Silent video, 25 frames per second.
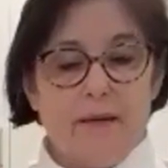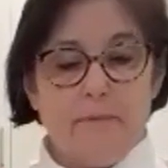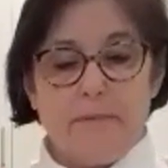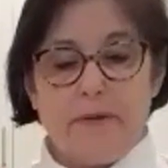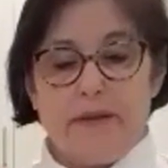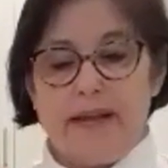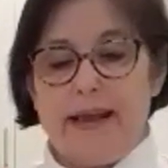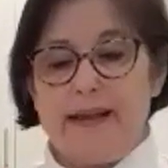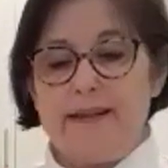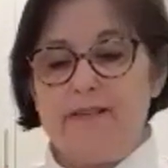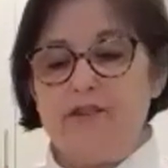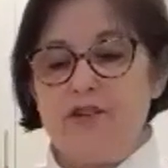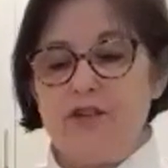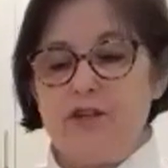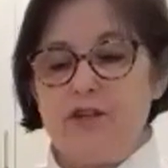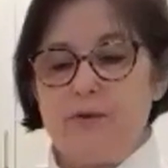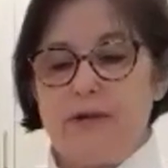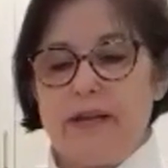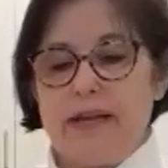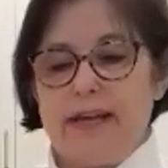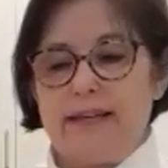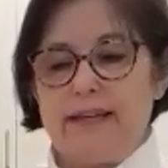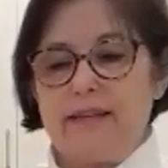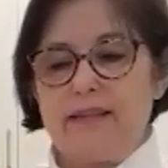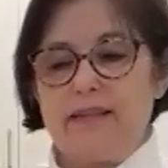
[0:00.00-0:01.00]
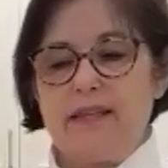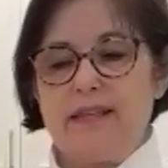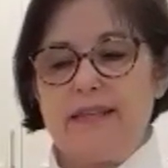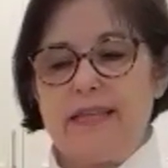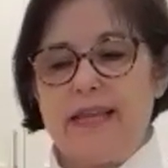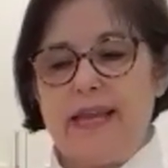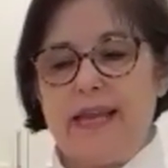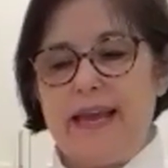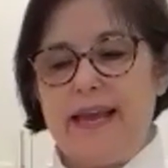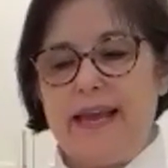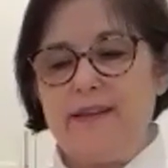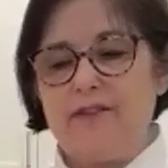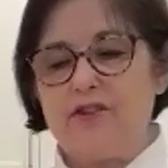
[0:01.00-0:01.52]
But as you get to
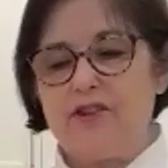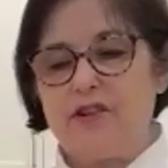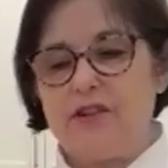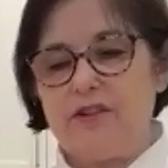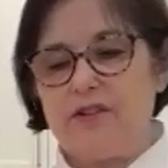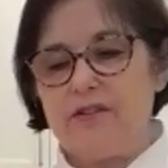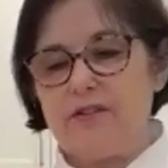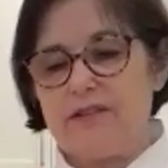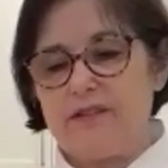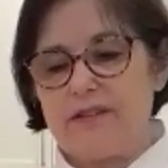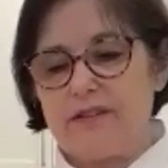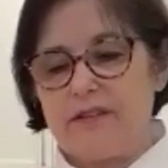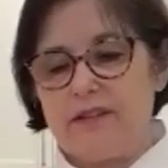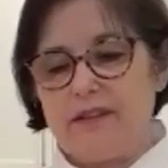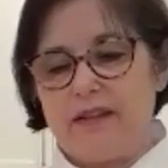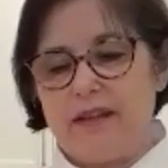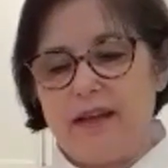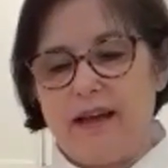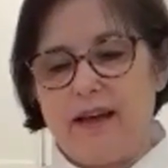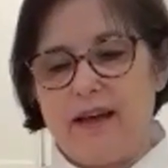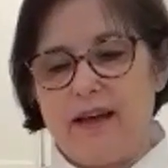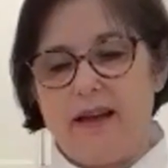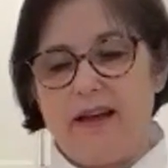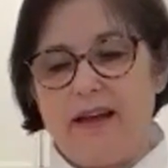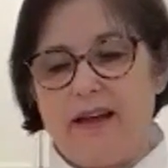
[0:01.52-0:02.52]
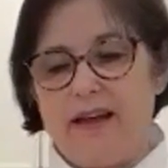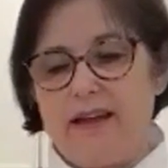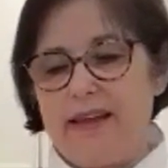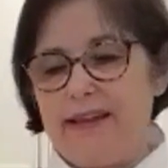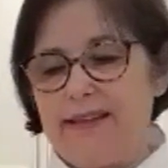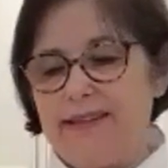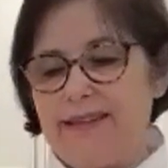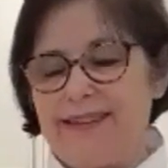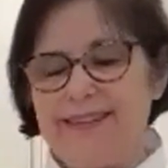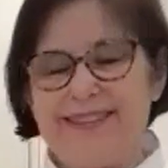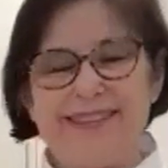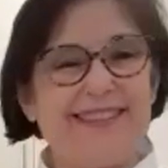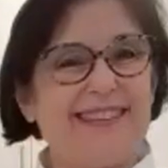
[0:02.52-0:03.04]
the edges,
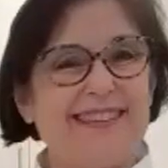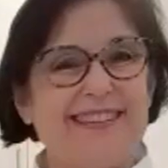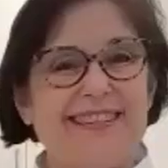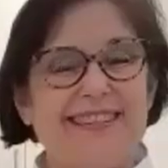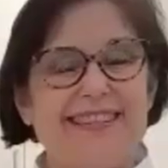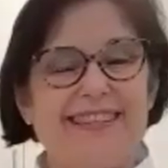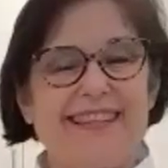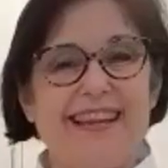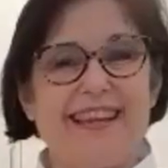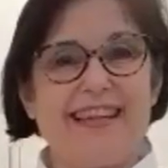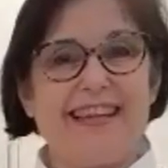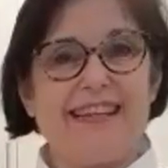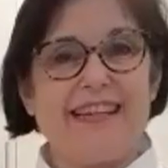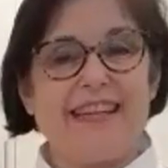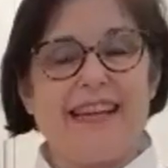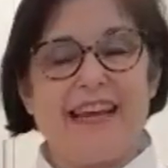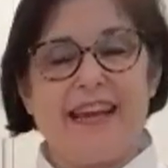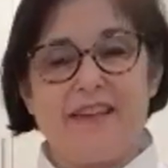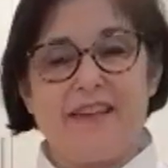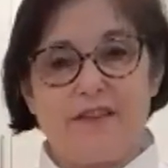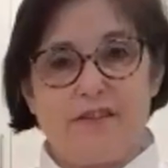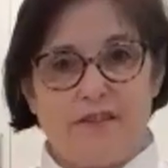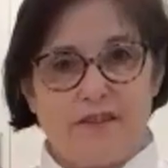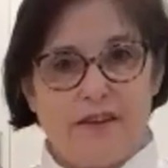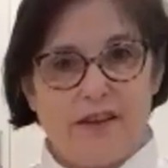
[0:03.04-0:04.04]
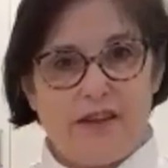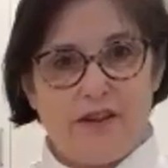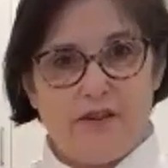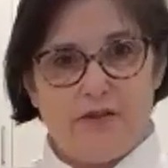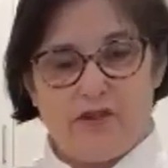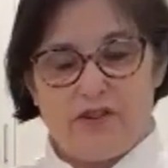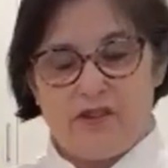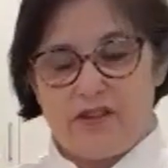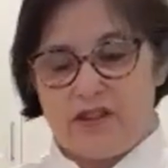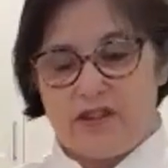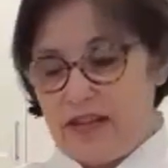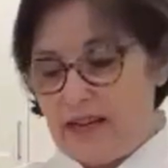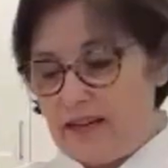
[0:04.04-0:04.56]
it doesn't stay together and you
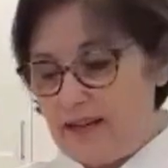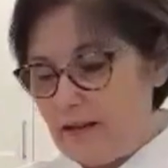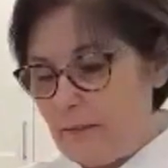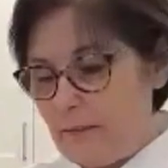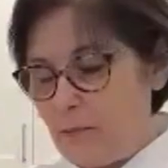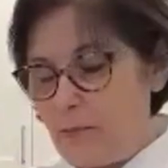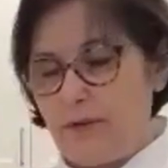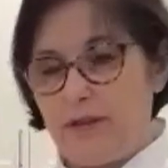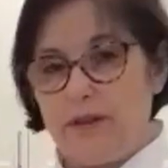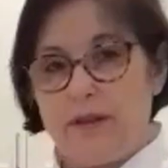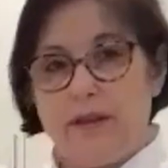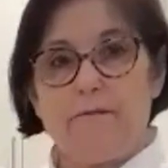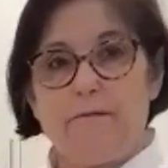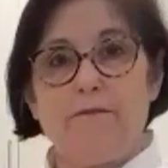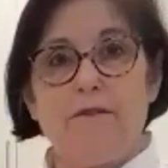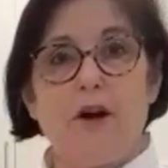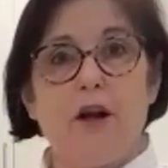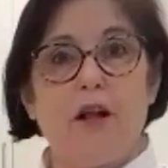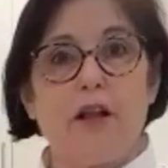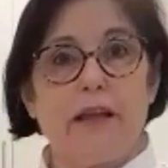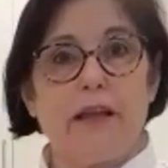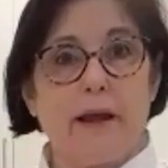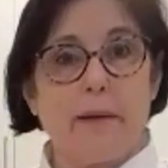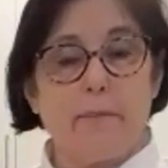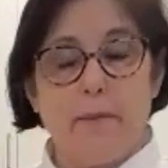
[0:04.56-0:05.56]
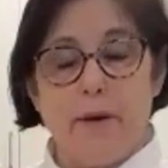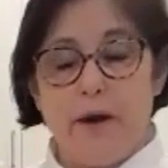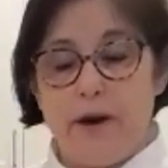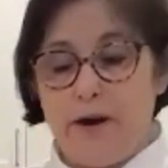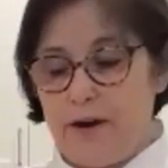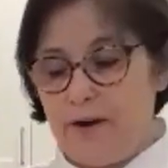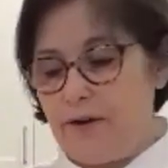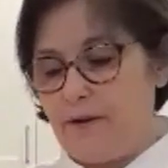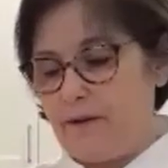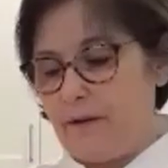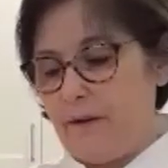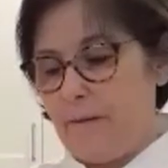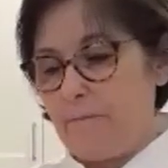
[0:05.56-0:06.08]
just end up with it falling
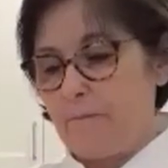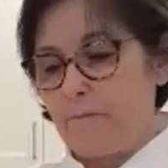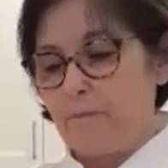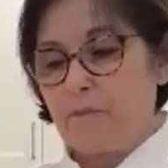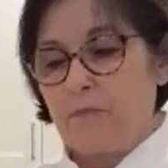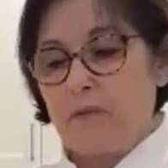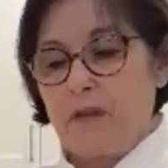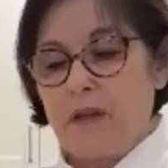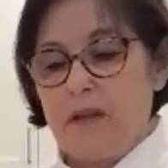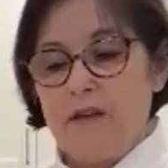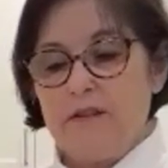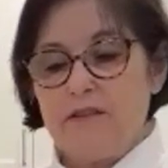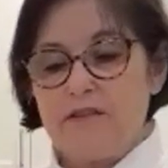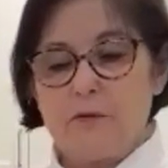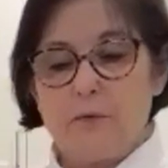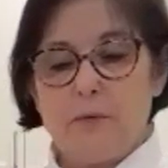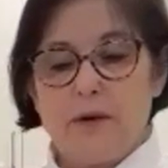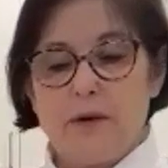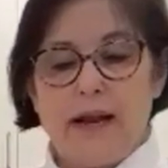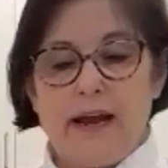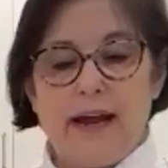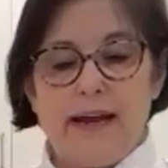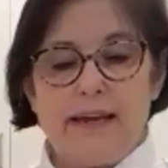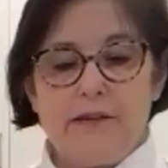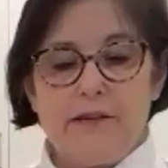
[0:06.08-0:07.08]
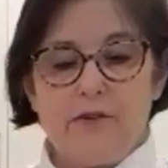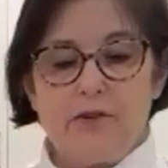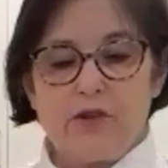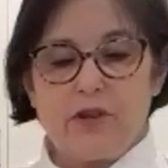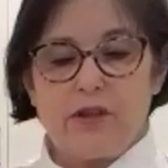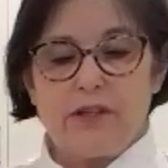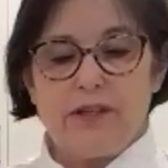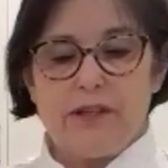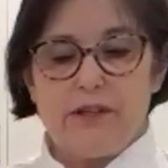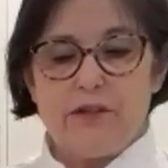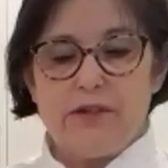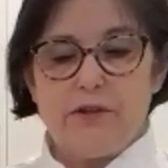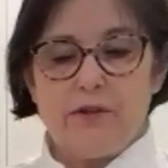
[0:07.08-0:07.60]
apart. So what I
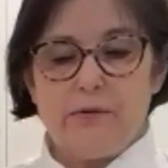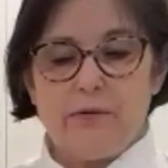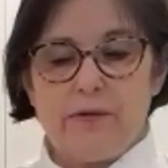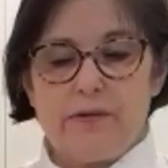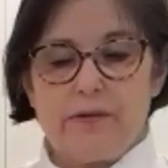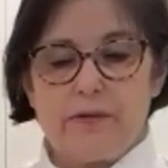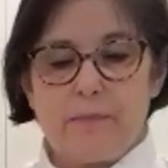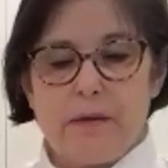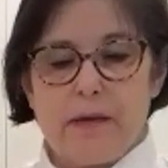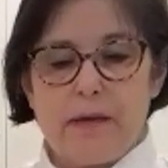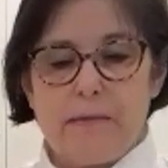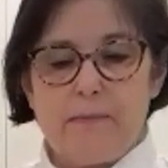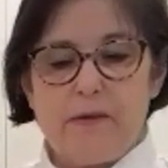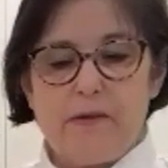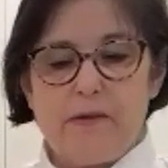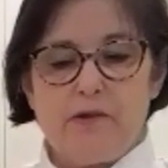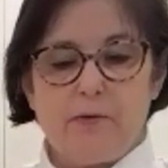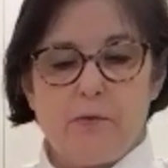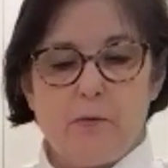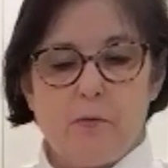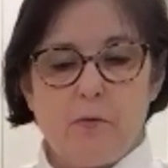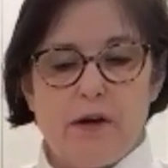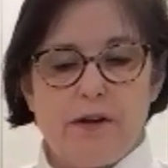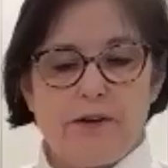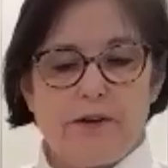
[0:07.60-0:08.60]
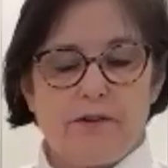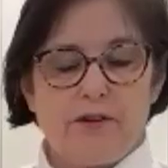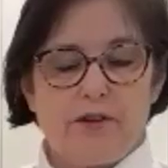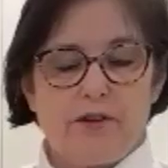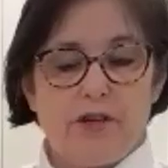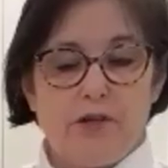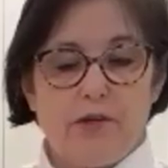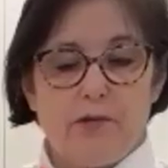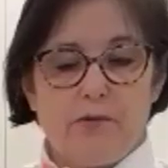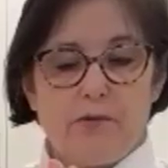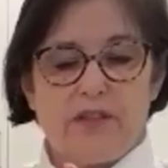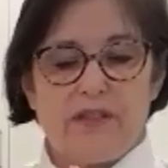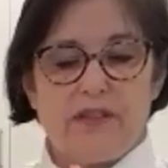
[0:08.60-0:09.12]
usually do is maybe do 1 or
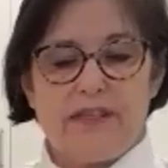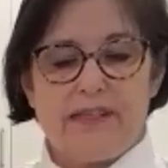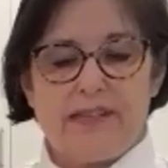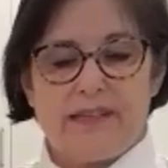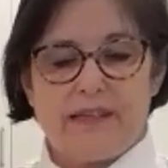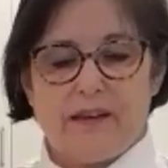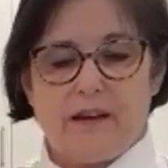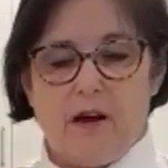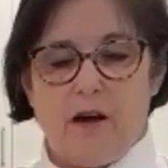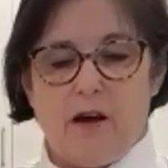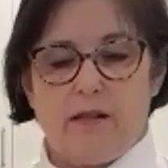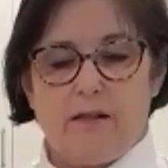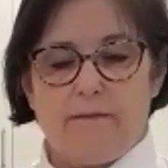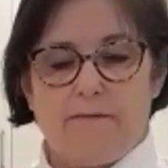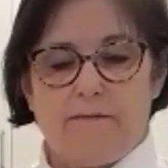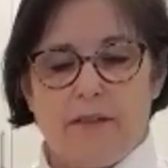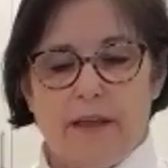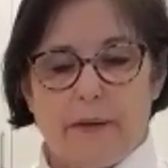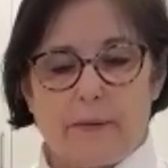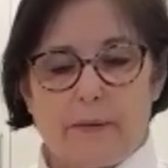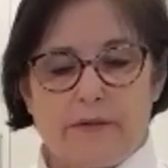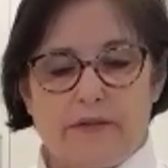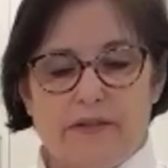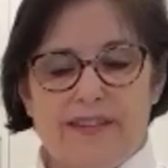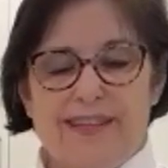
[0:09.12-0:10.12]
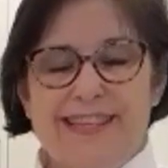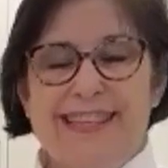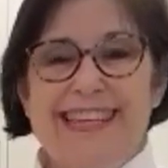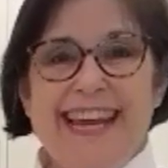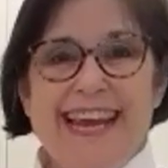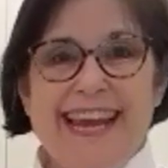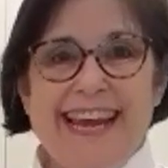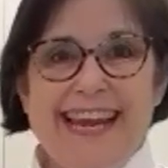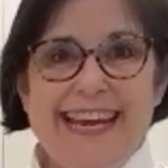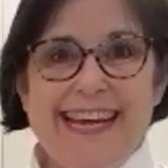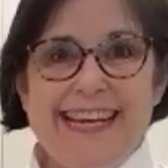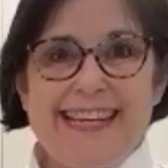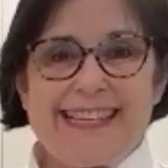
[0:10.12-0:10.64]
2 cauliflower
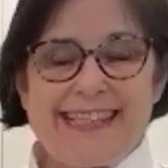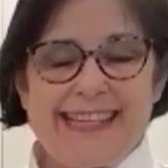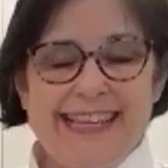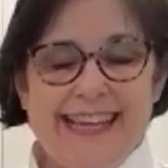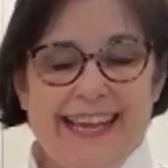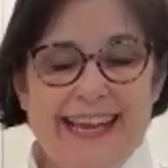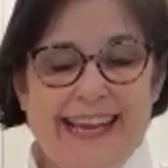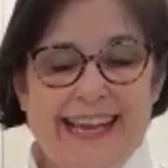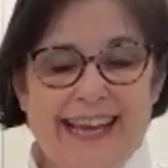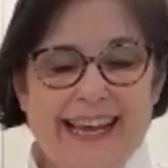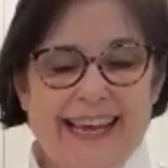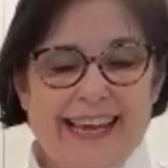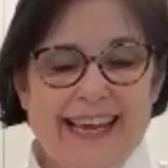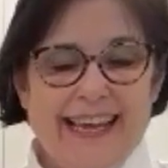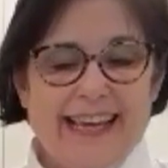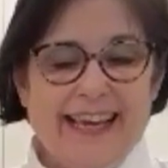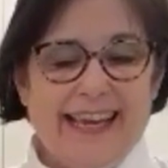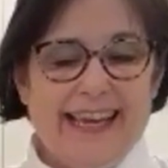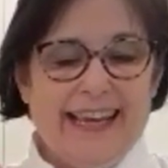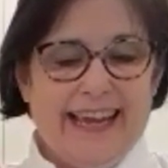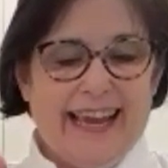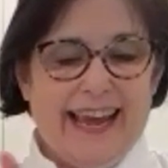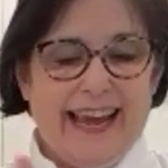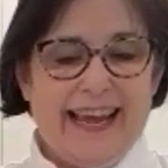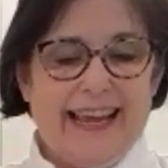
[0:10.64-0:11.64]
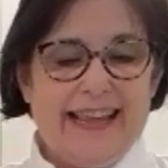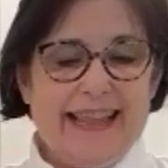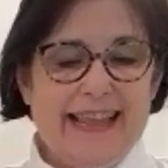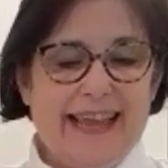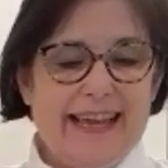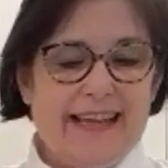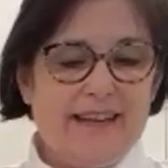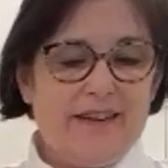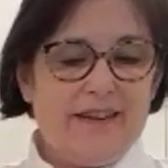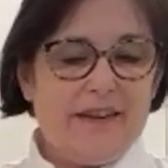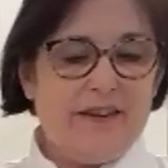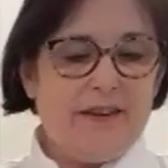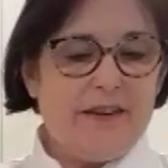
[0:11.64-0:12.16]
steaks and
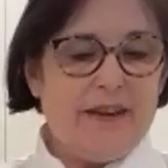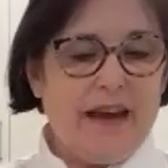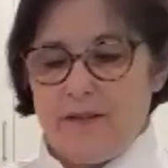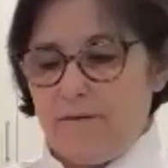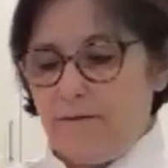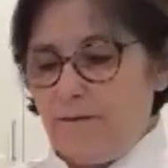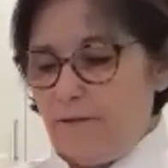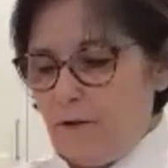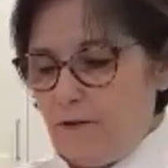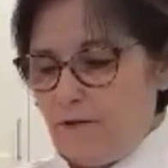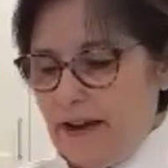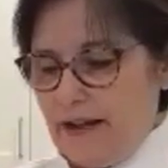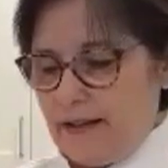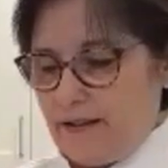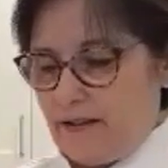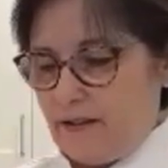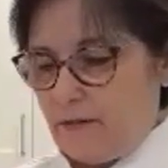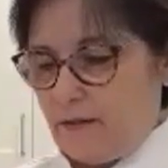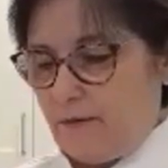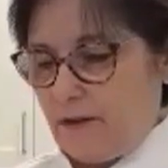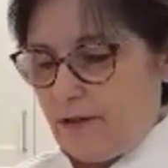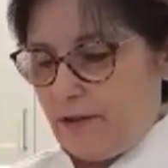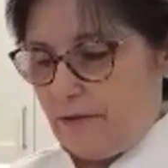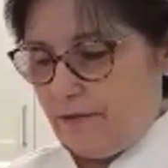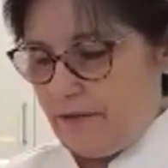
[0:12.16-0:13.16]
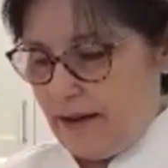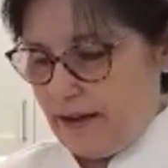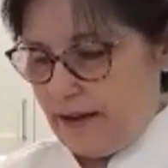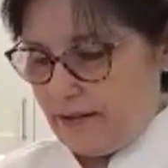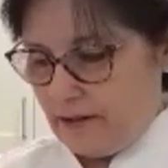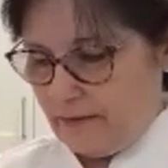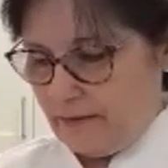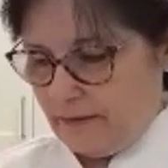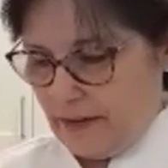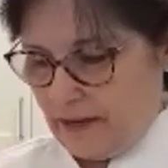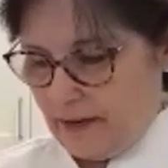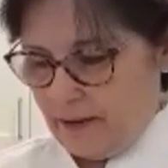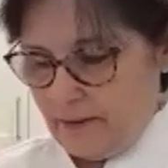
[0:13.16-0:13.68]
then the florets for the
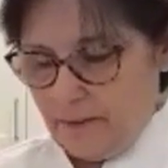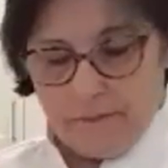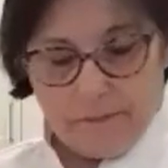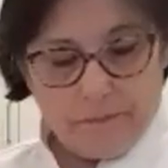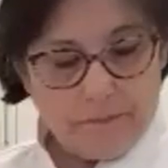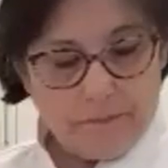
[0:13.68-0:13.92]
rest of it.